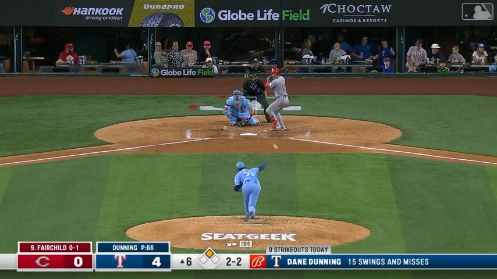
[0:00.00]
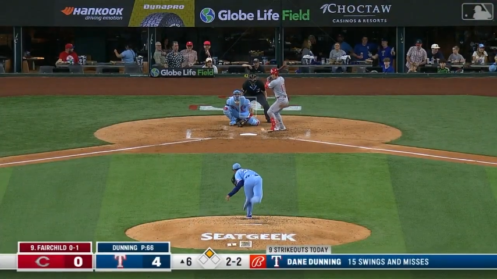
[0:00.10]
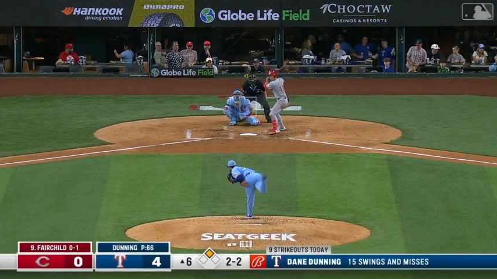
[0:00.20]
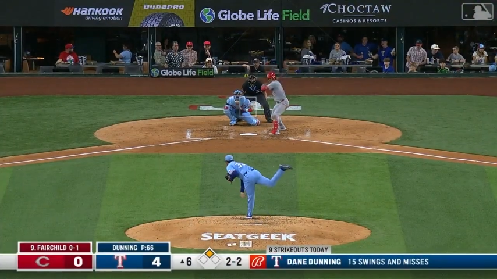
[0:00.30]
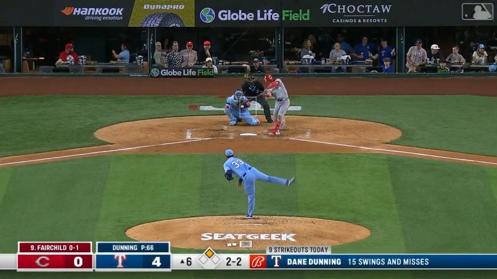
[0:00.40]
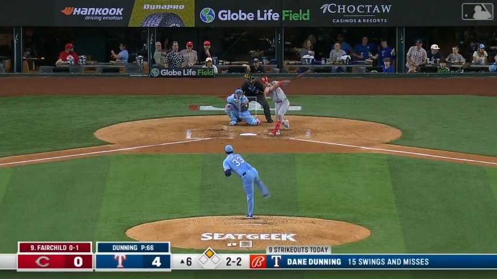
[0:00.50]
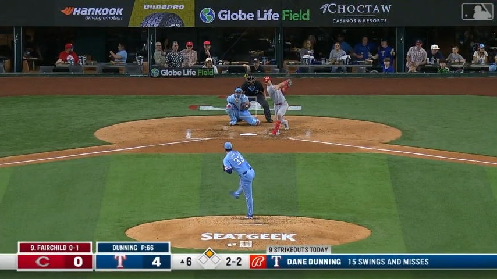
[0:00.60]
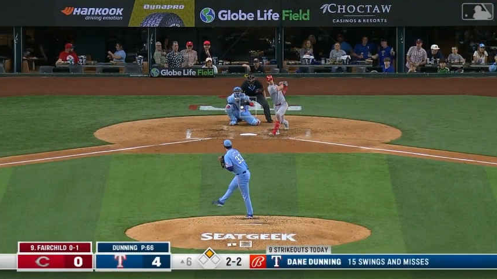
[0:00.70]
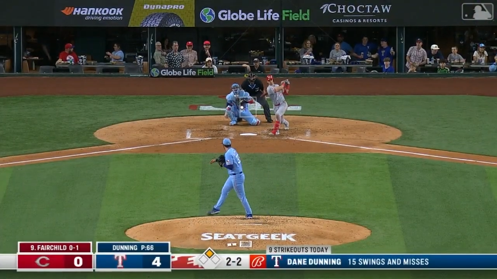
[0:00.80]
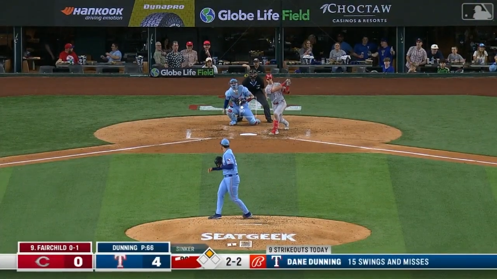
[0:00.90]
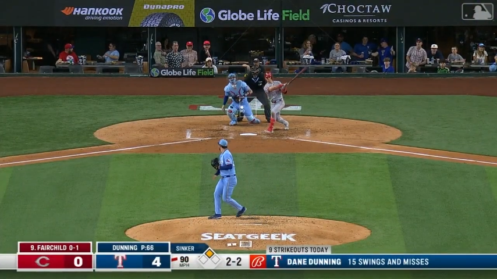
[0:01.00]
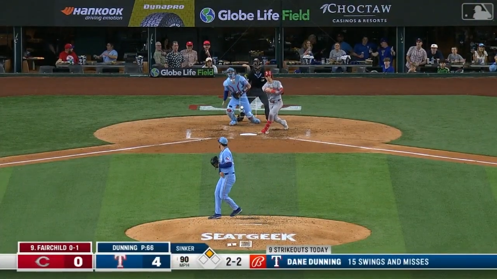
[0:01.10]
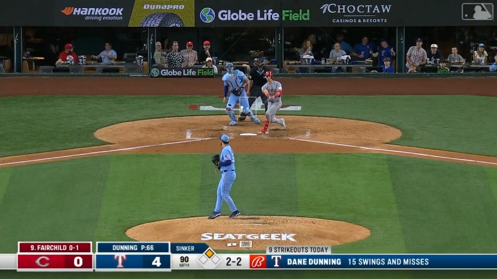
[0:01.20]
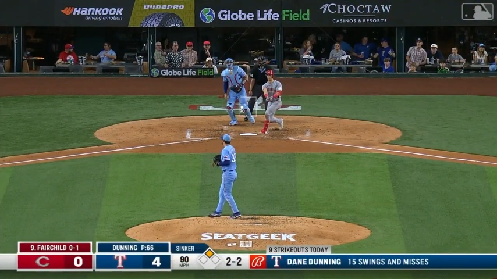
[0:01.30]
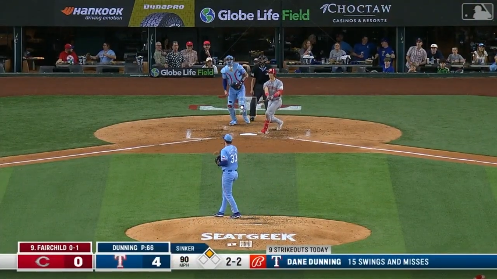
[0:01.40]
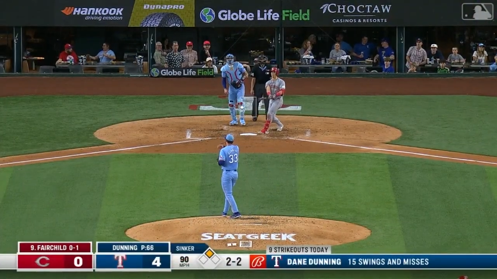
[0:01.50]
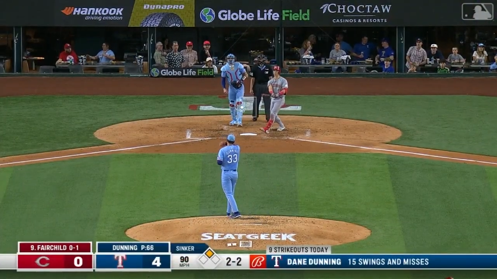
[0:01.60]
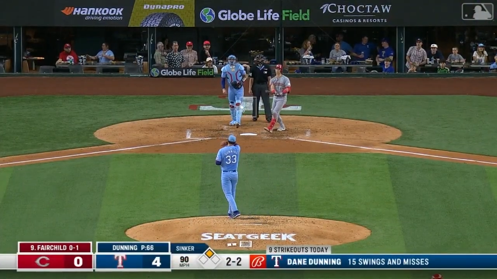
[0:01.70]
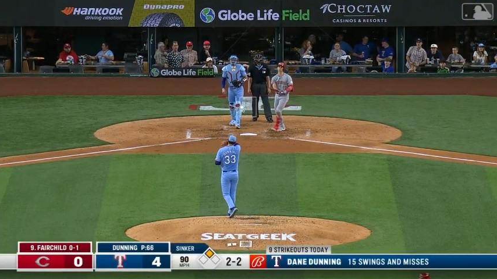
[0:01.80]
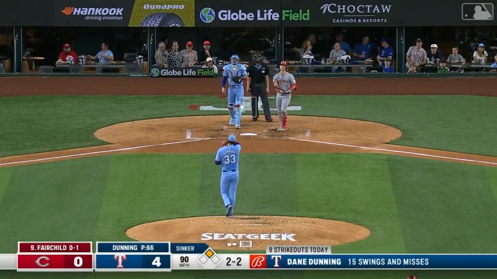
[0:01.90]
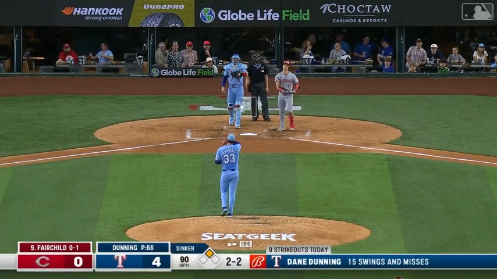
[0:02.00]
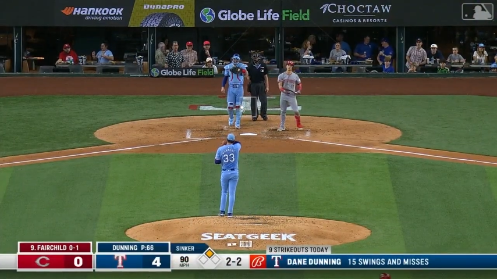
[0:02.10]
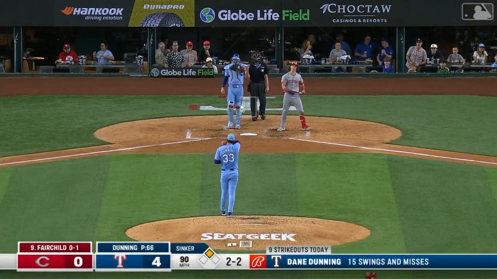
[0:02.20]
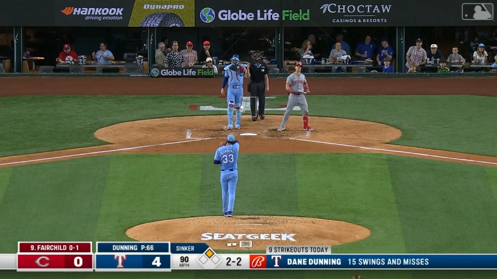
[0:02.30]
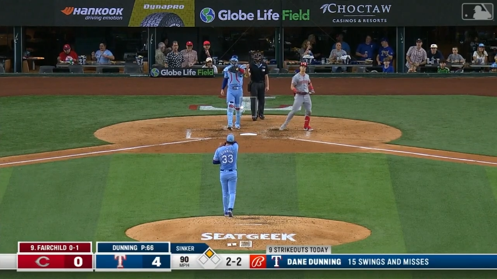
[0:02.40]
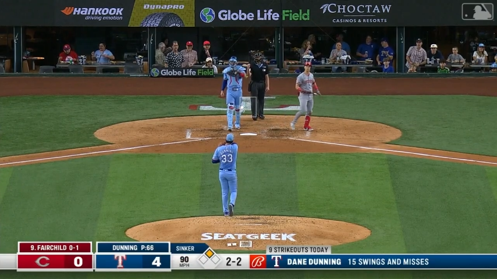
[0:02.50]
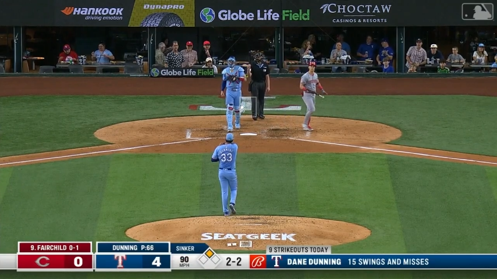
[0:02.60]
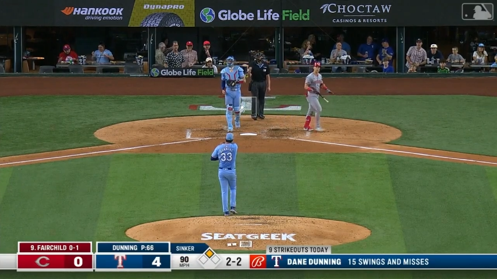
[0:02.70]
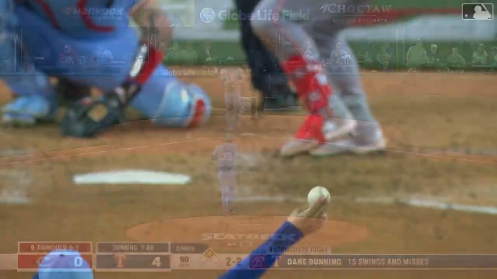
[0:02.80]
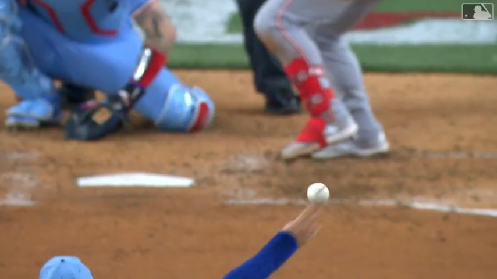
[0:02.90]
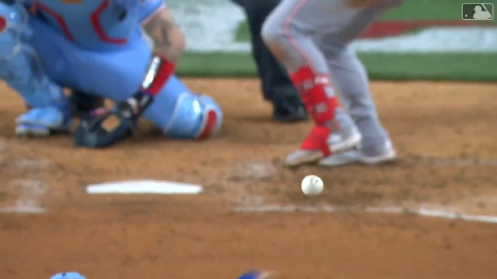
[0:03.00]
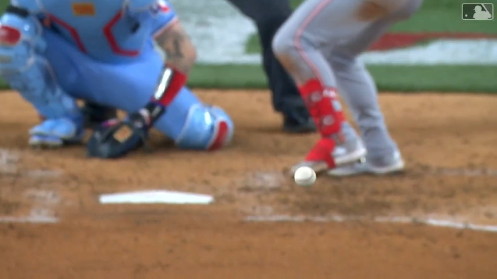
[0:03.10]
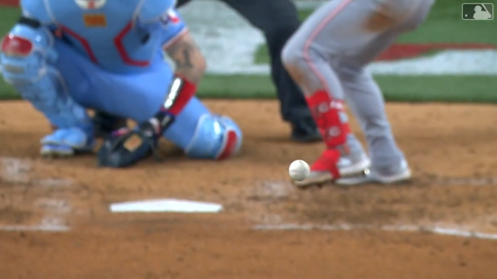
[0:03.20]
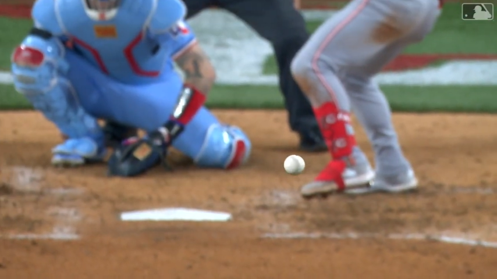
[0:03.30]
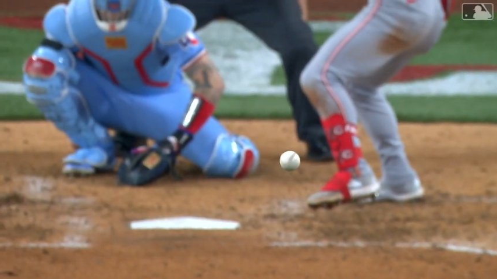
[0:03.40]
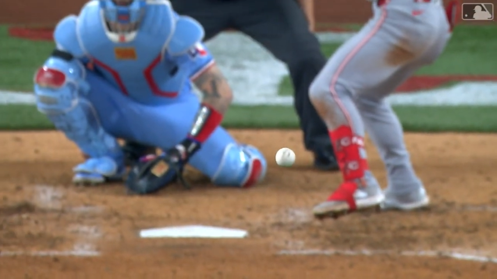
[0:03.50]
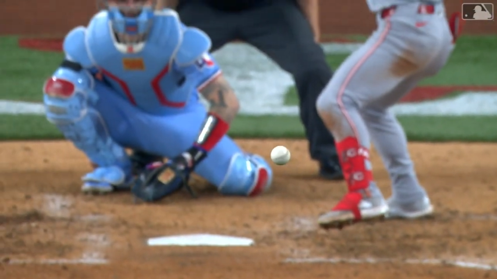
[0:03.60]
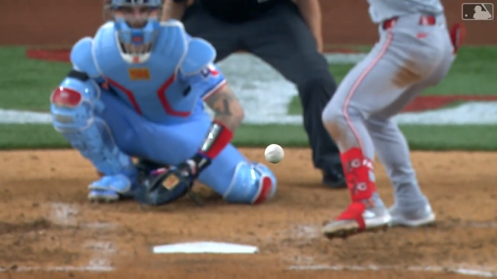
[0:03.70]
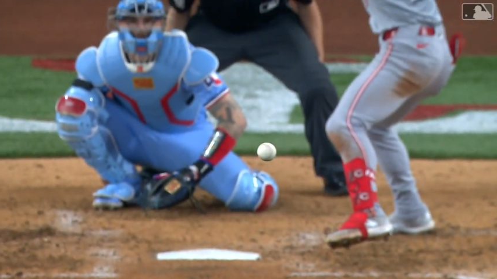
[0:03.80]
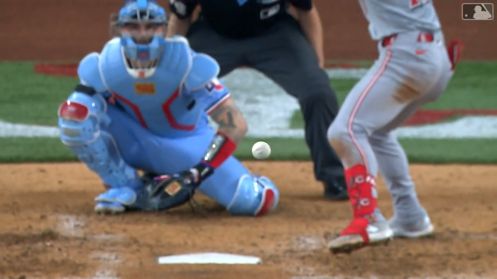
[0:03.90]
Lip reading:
Nobody's mouth can be seen.